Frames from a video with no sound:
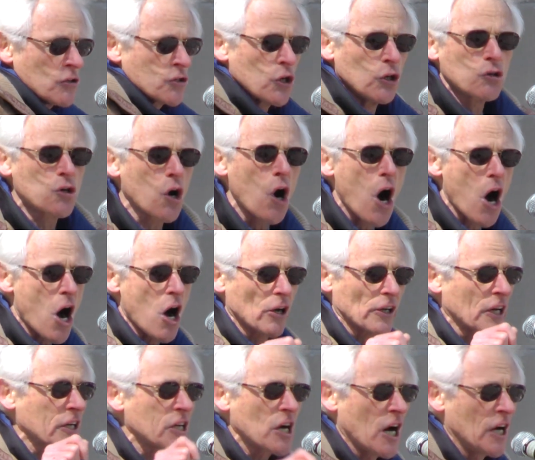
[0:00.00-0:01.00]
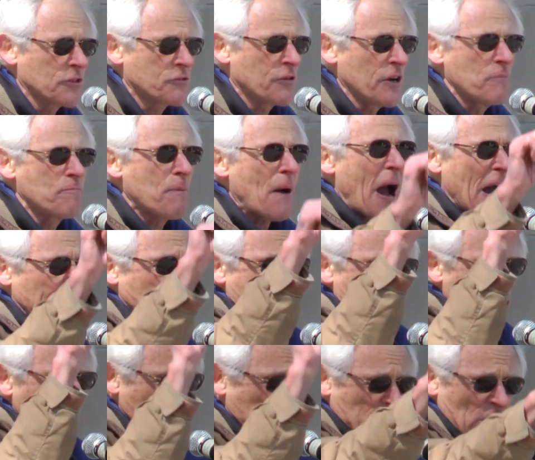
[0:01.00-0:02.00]
to call the country back
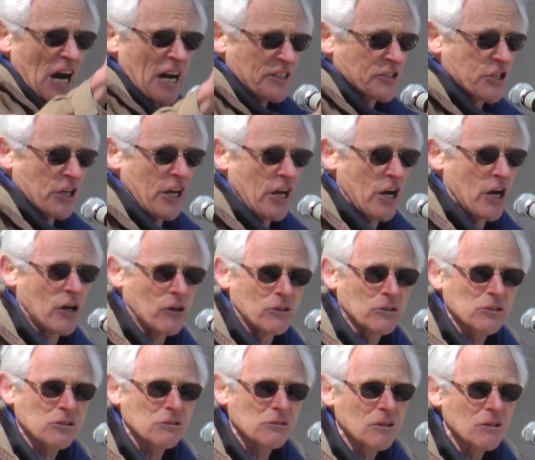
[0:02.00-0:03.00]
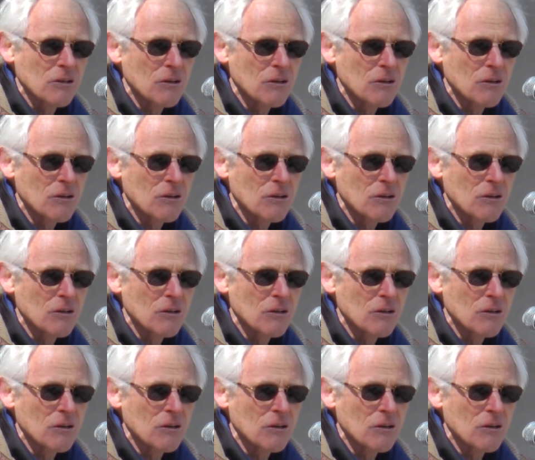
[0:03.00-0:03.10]
to its ideals.